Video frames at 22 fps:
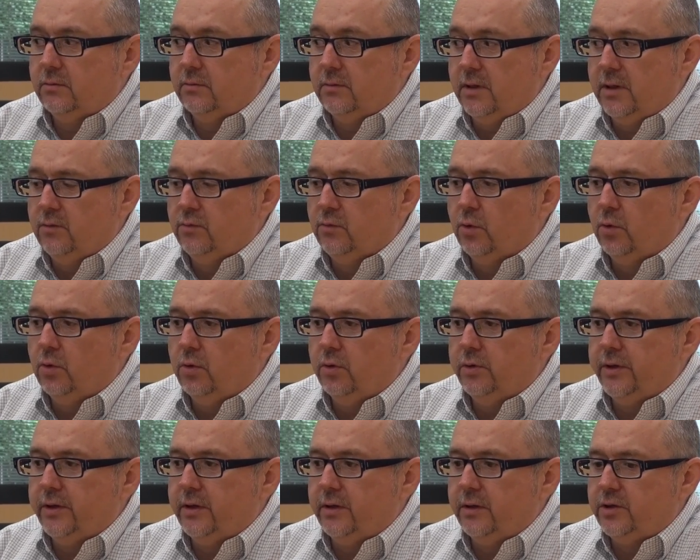
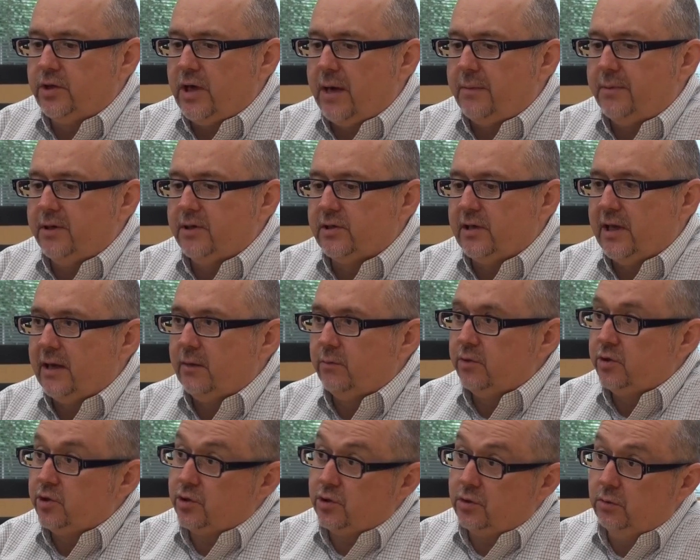enrolled in a Japanese
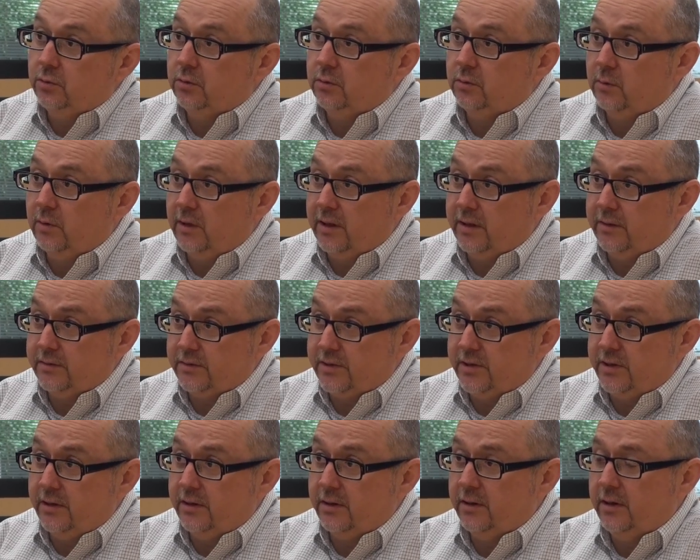language school while I was
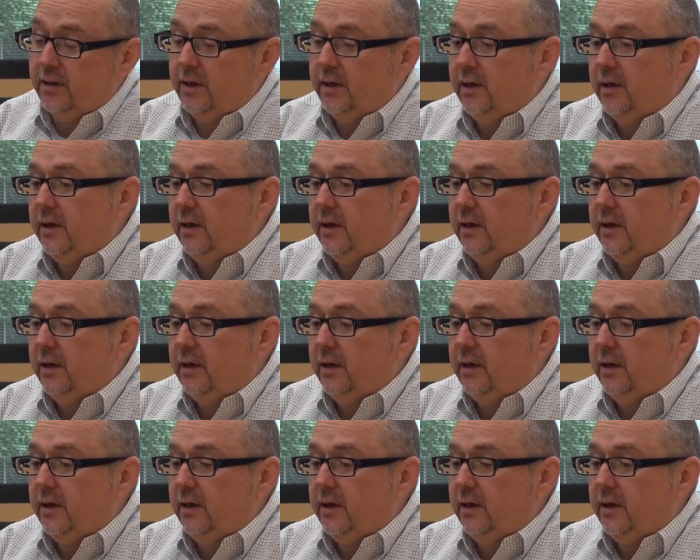here,